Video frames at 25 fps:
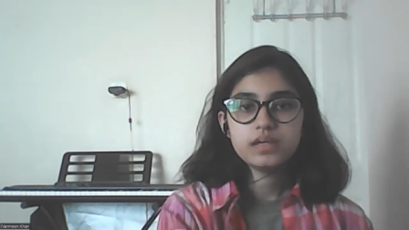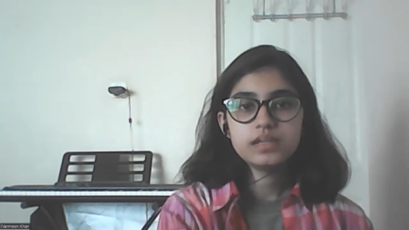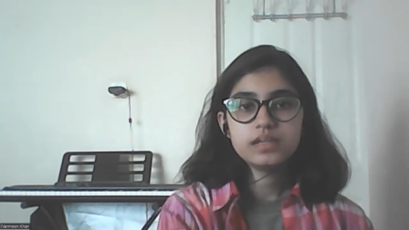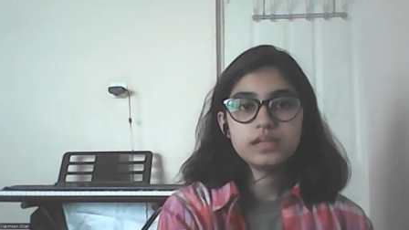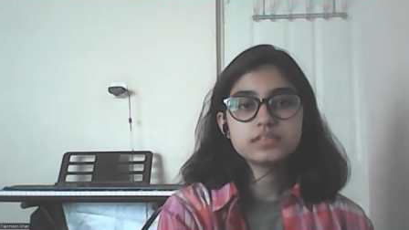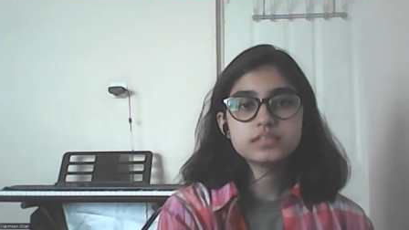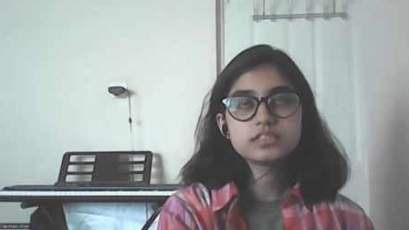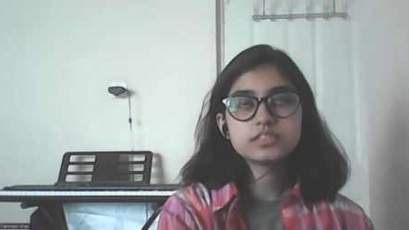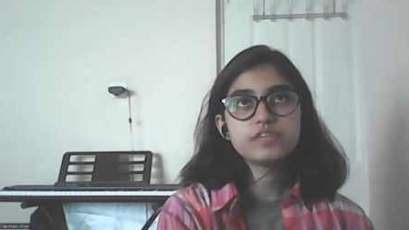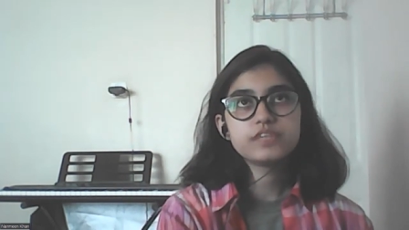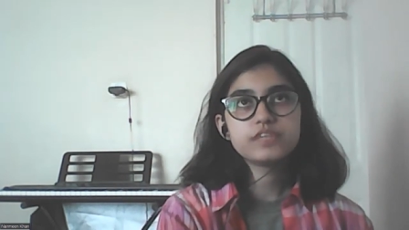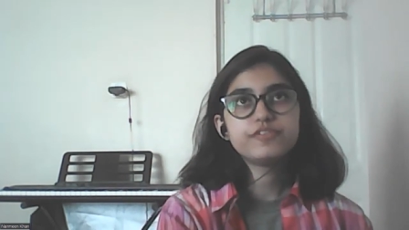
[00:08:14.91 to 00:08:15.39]

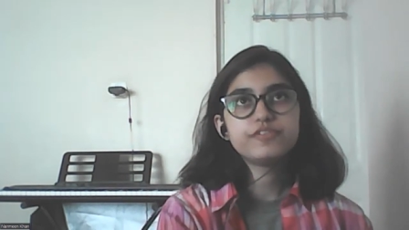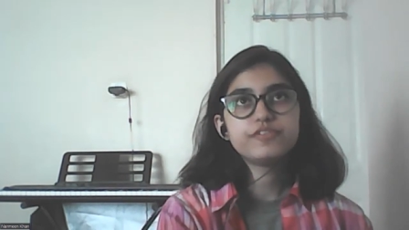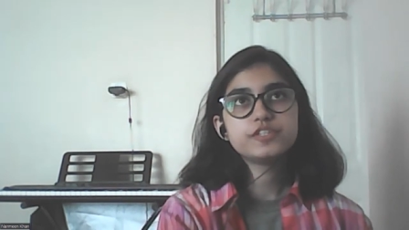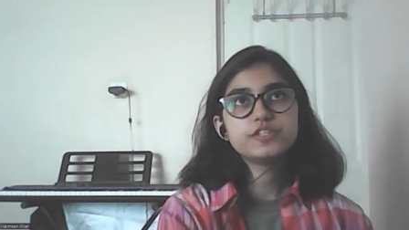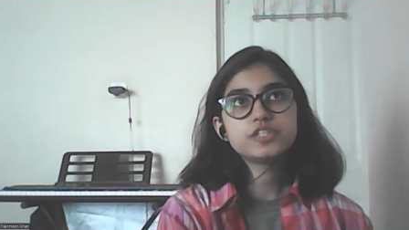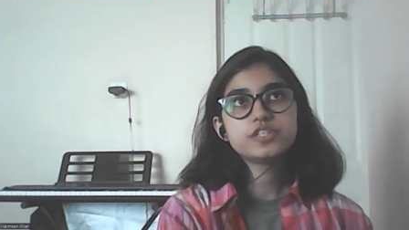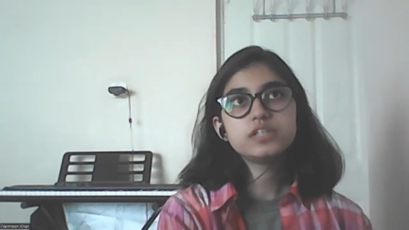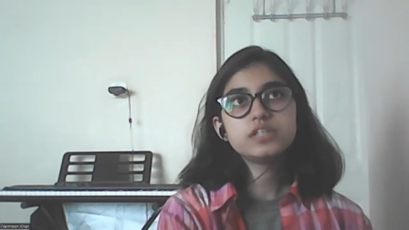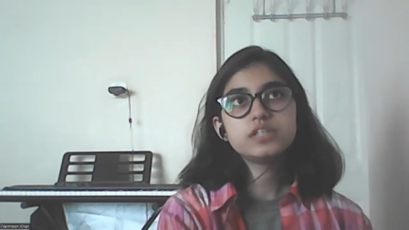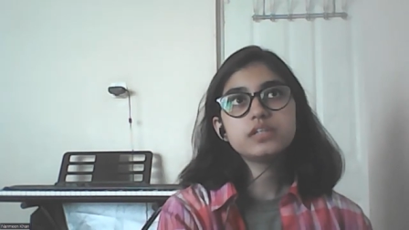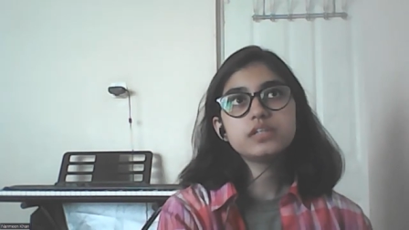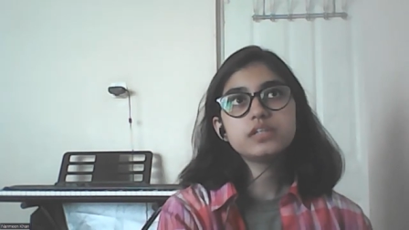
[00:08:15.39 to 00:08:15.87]
is
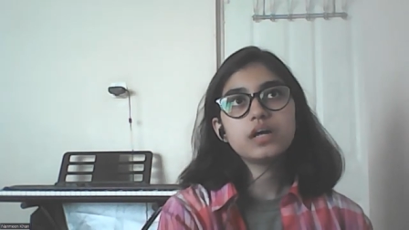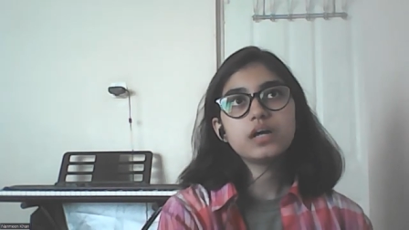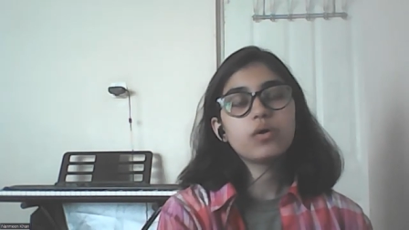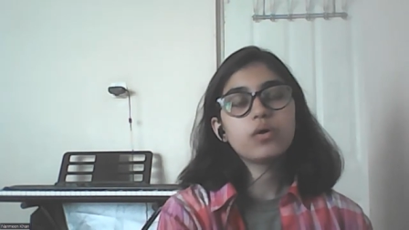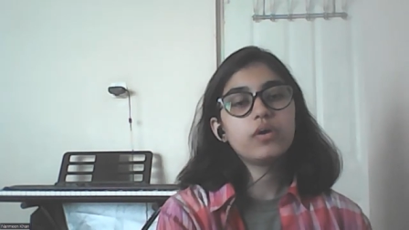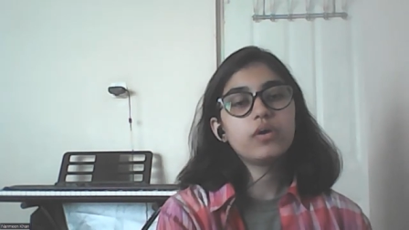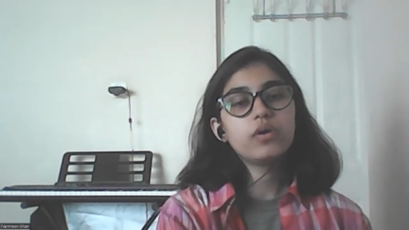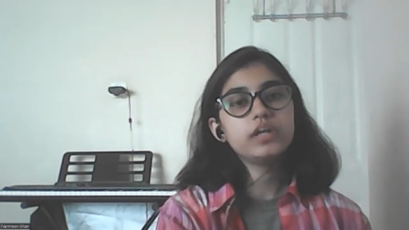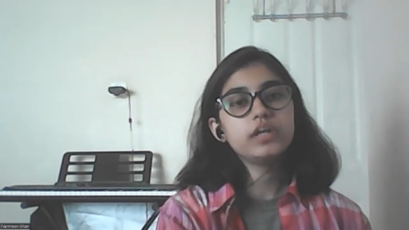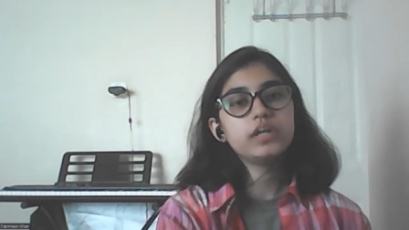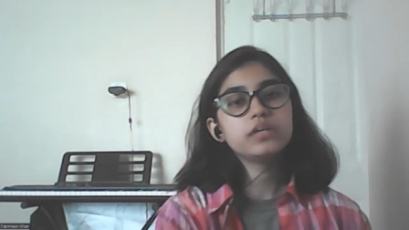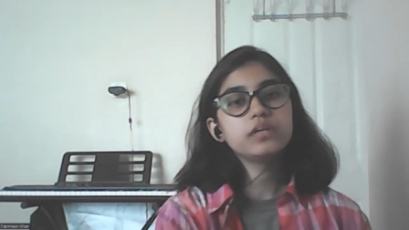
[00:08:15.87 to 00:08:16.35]
sufficient
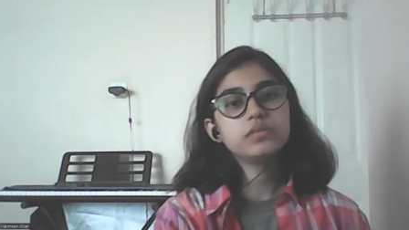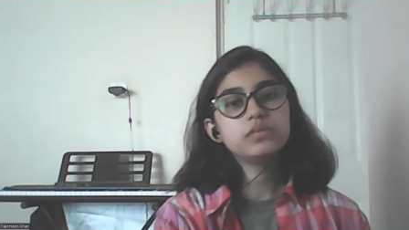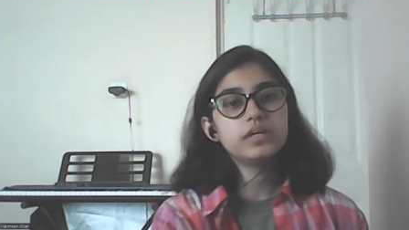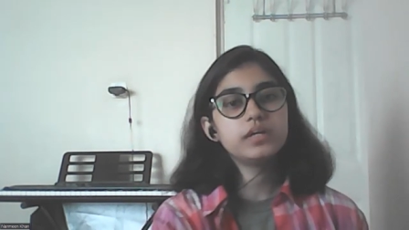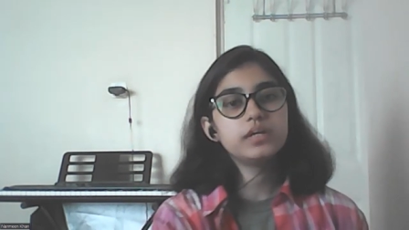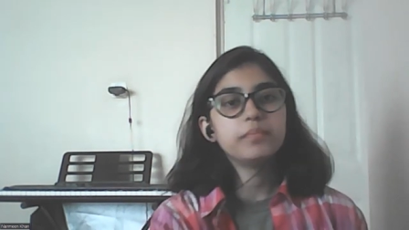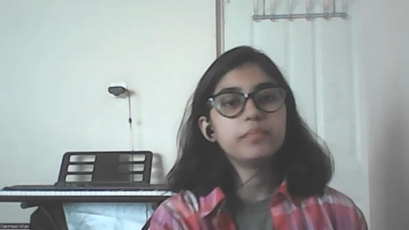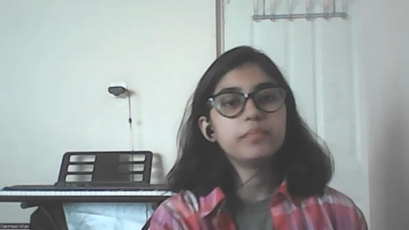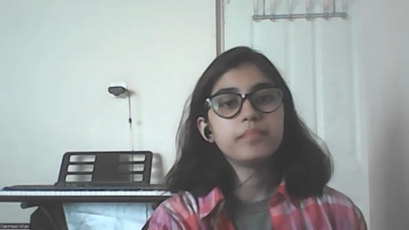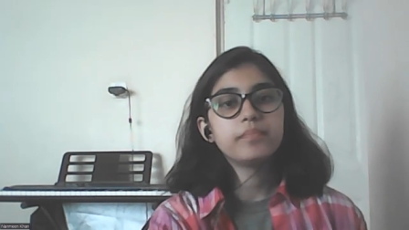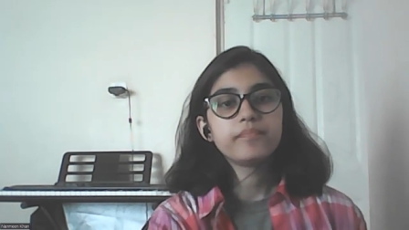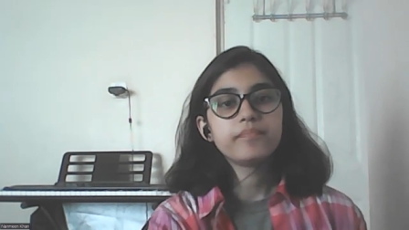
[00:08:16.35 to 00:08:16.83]
according to
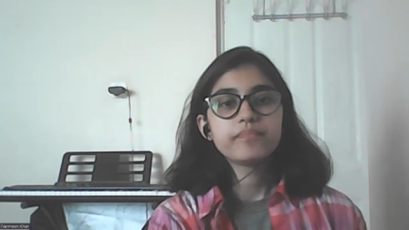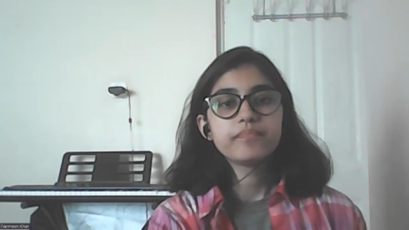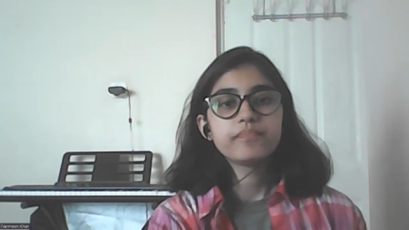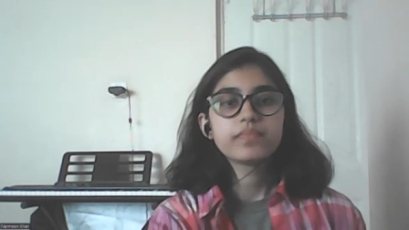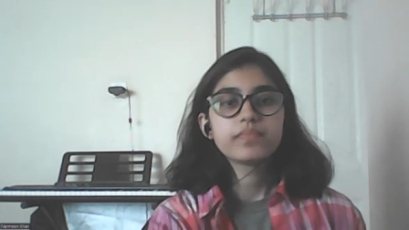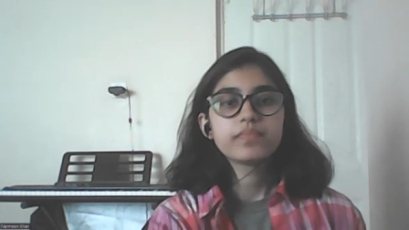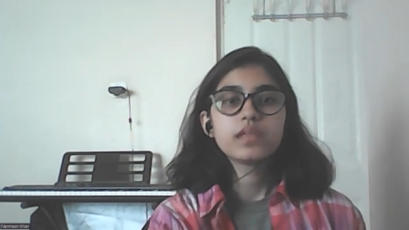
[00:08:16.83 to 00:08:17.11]
them